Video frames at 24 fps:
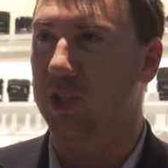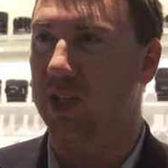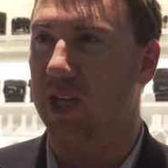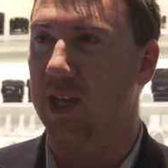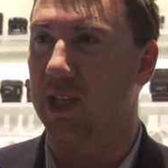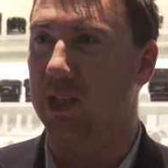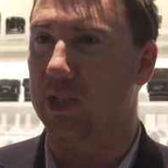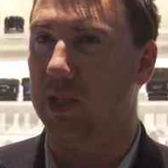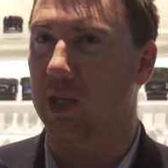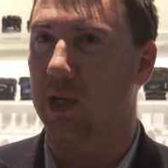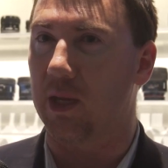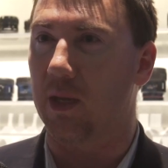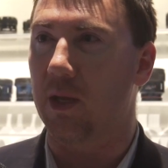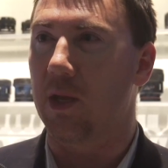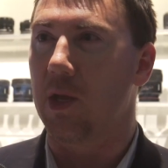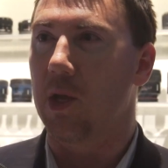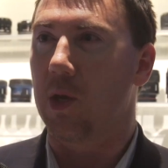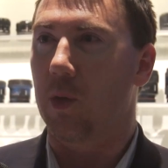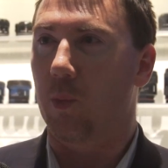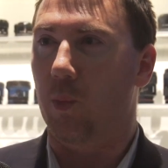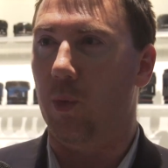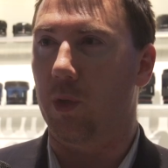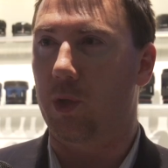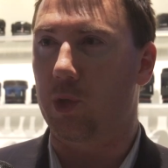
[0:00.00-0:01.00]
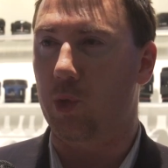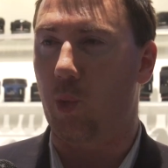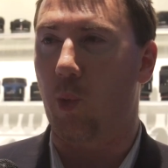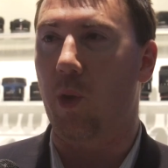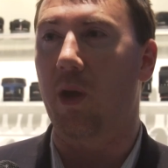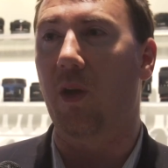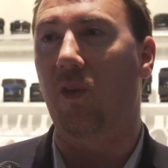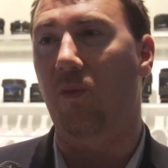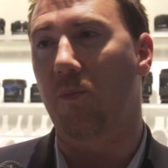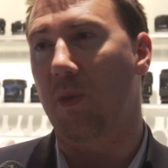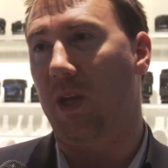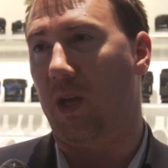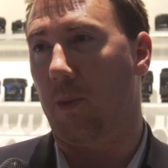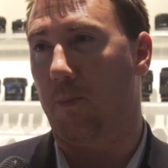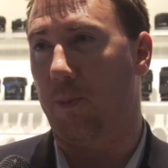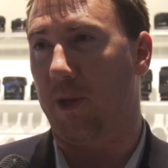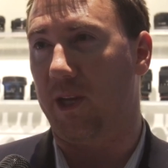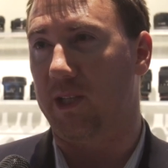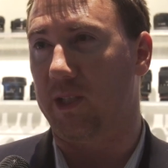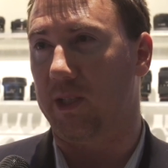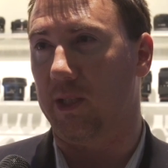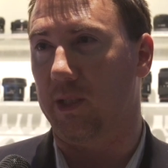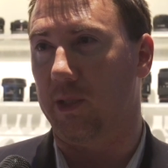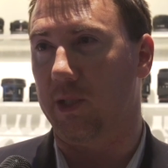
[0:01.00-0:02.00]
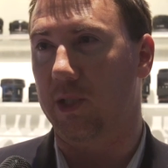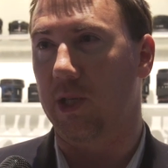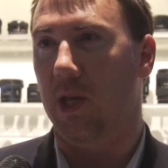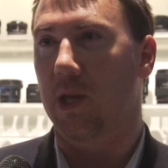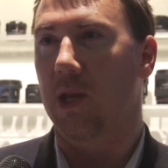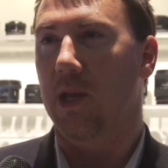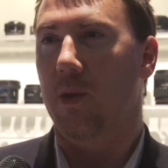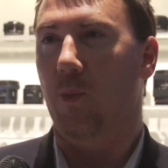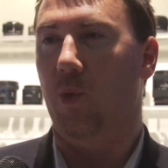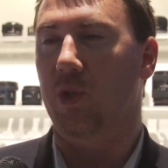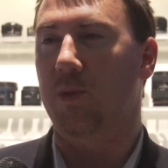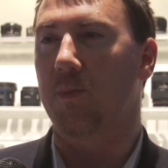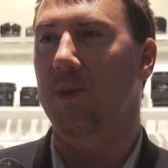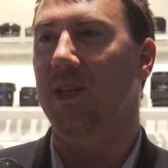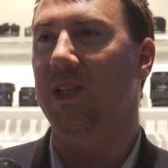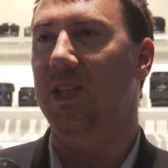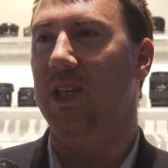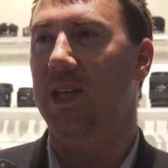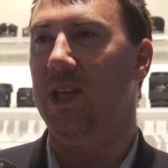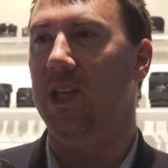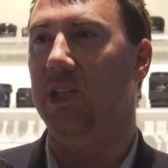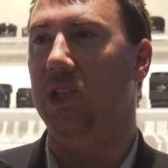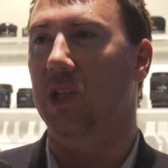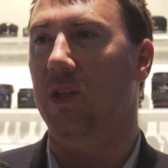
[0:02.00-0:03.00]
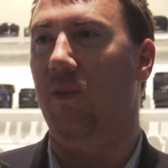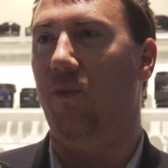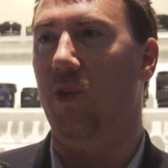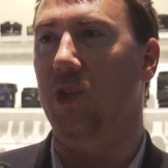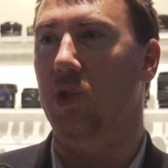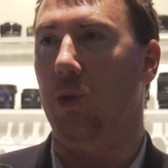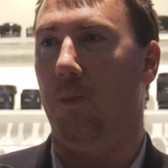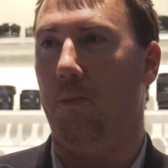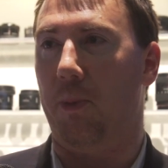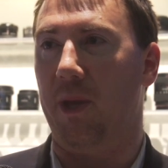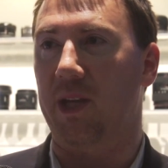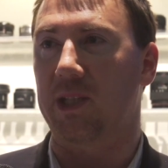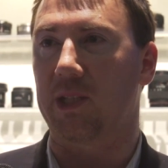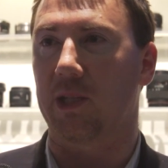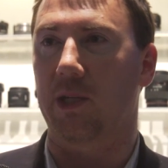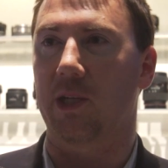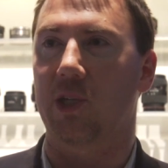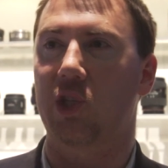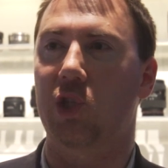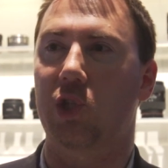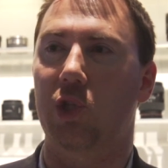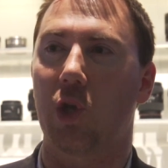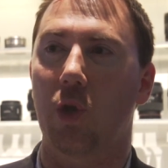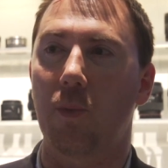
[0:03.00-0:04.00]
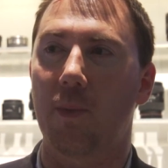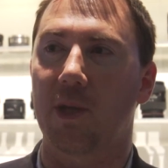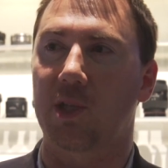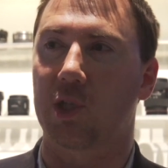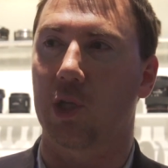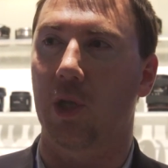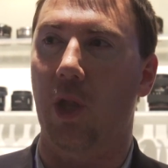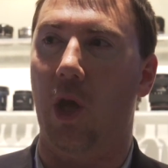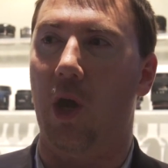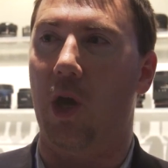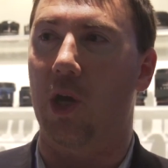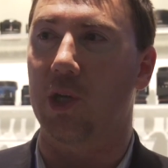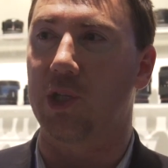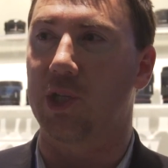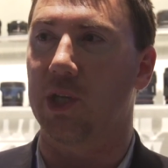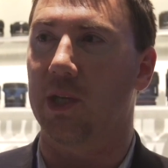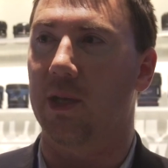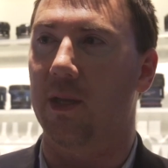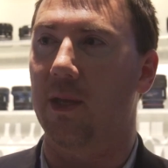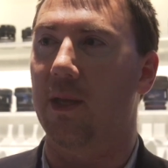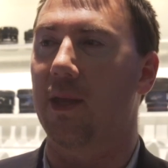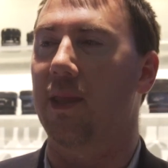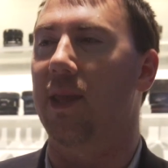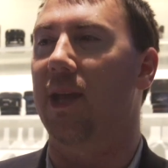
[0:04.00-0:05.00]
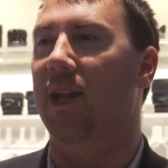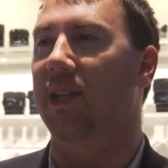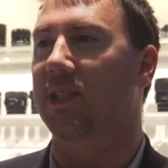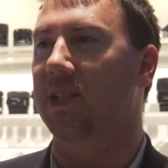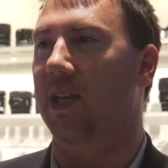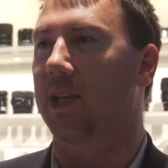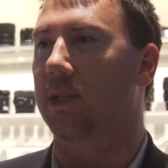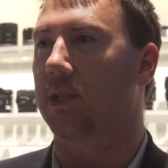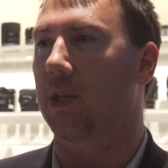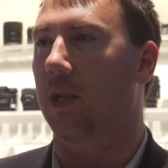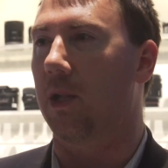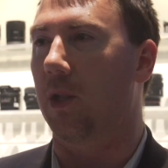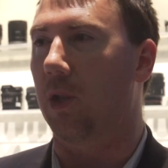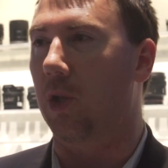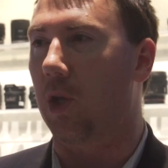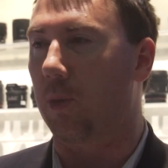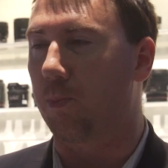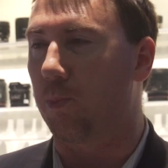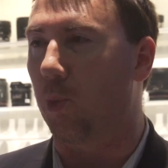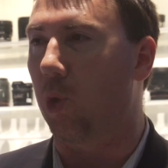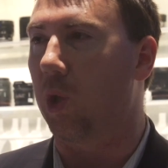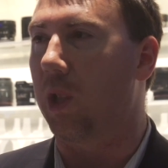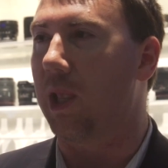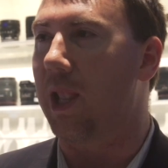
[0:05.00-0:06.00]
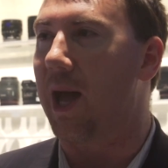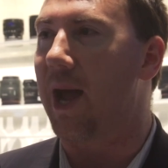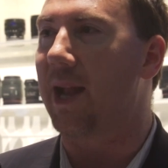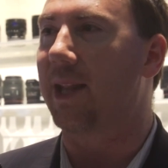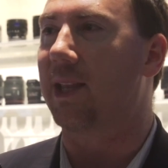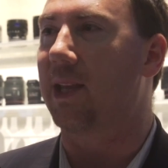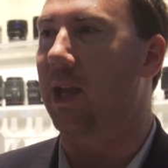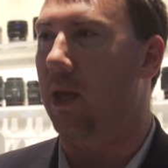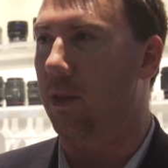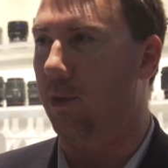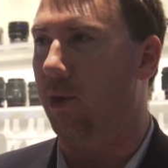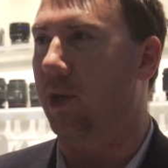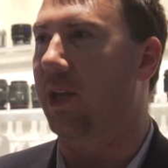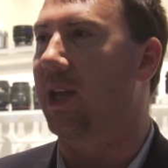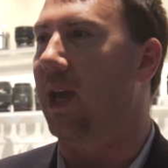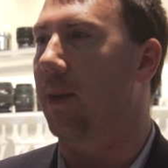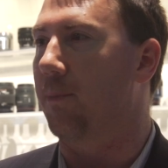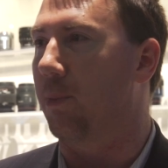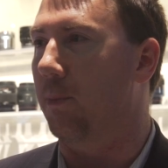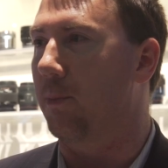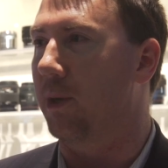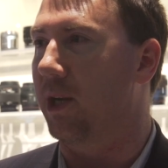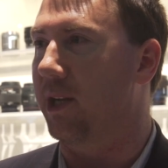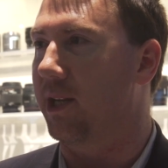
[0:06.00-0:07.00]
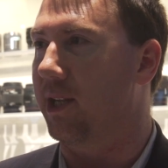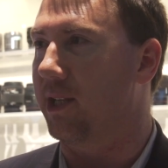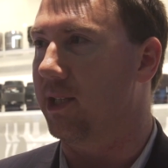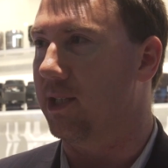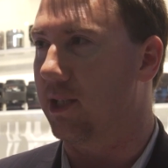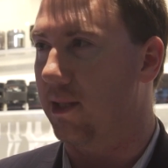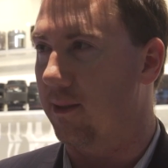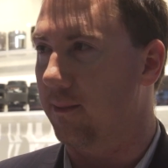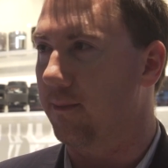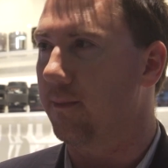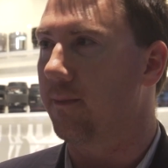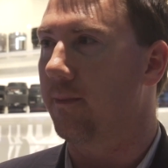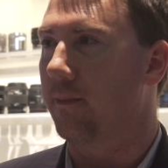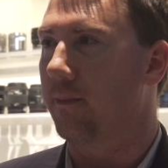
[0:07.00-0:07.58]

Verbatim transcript: sensor with 12 megapixels, which means each individual pixel is so much larger that it has a lot more light gathering capabilities.